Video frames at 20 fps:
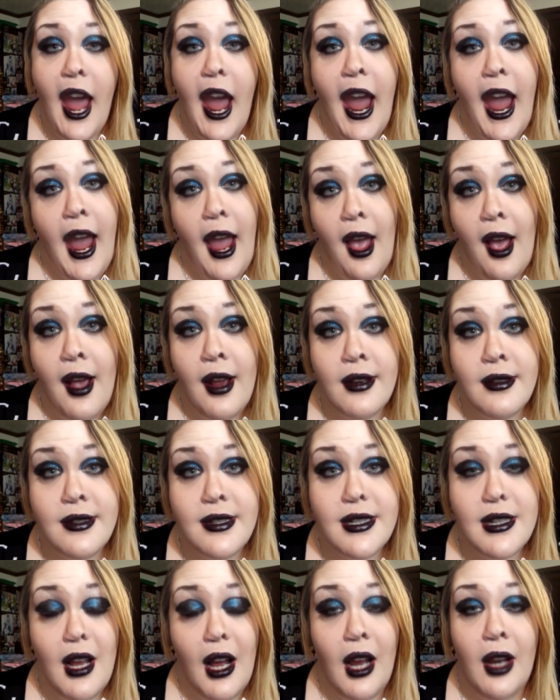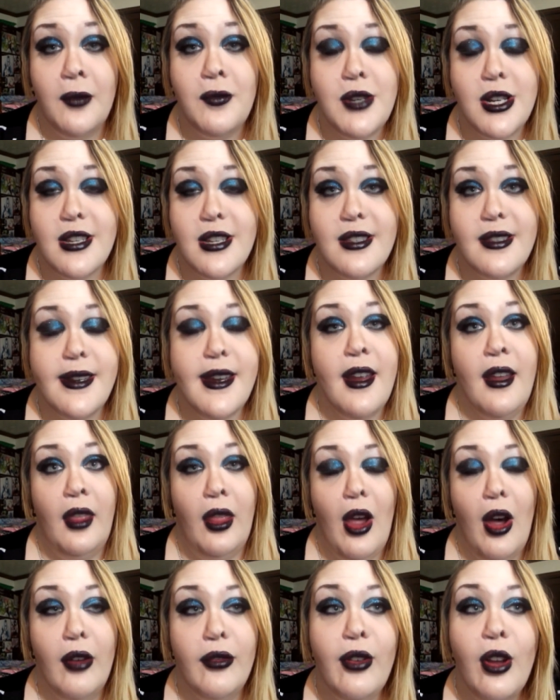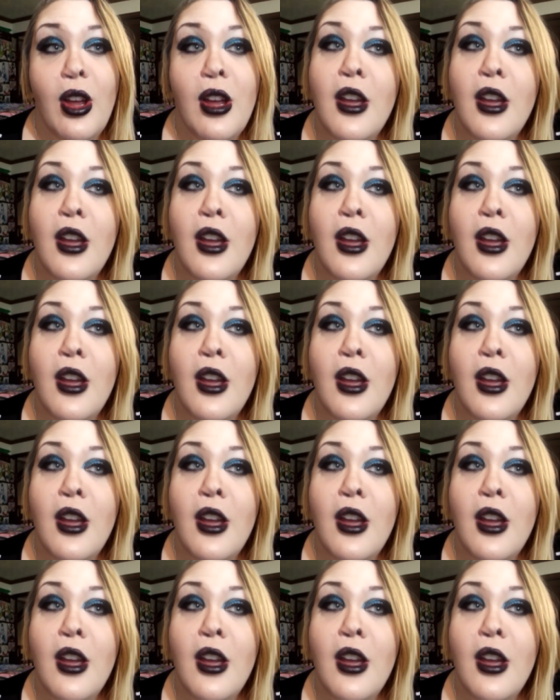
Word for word: and I'm just in love.